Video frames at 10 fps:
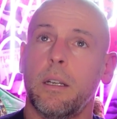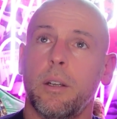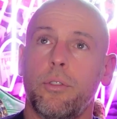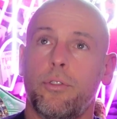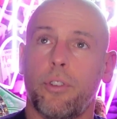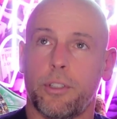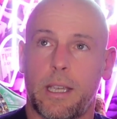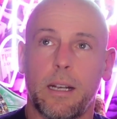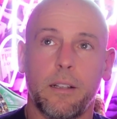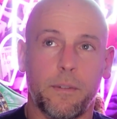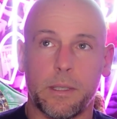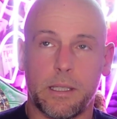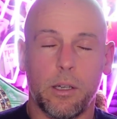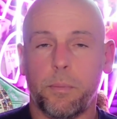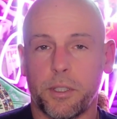Josh Kelly, from a
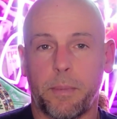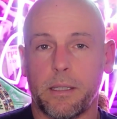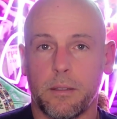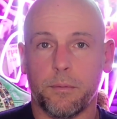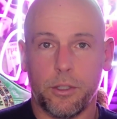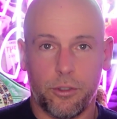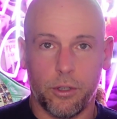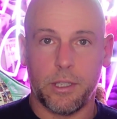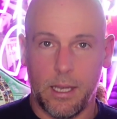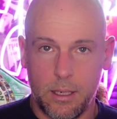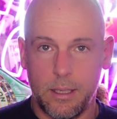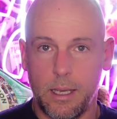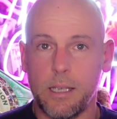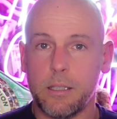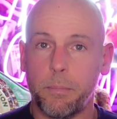skill perspective, when Josh Kelly
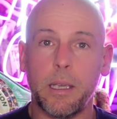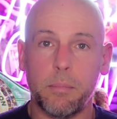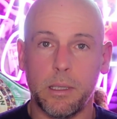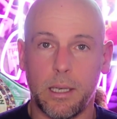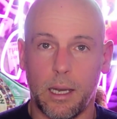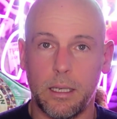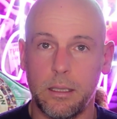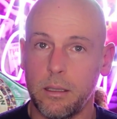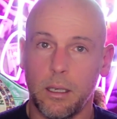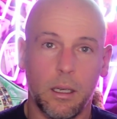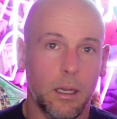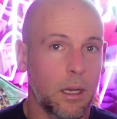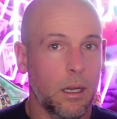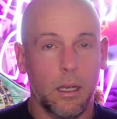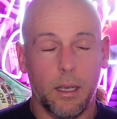is PBK,
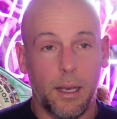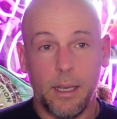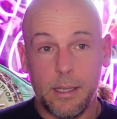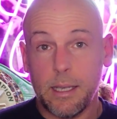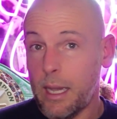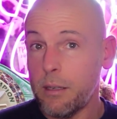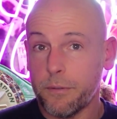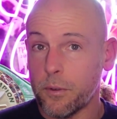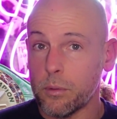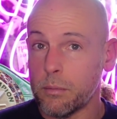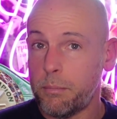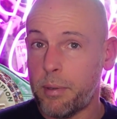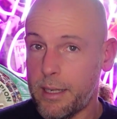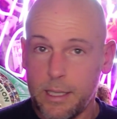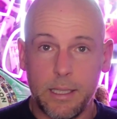he's a handful,
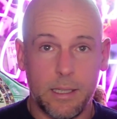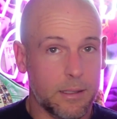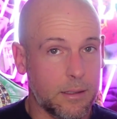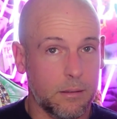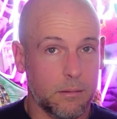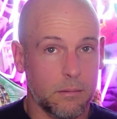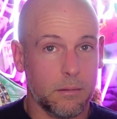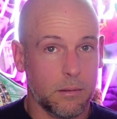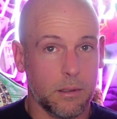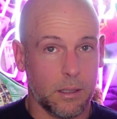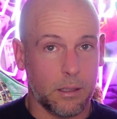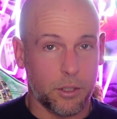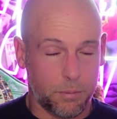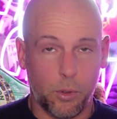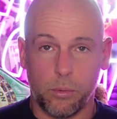but he is
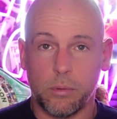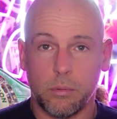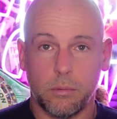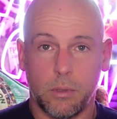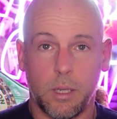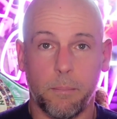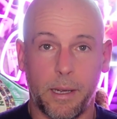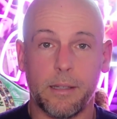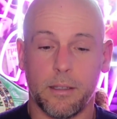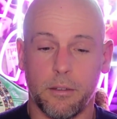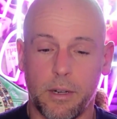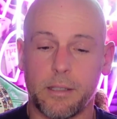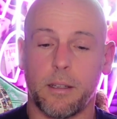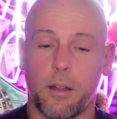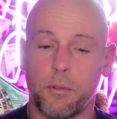small compared to the
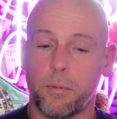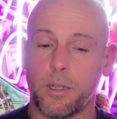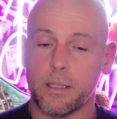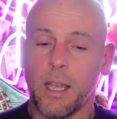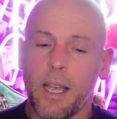rest of those boys.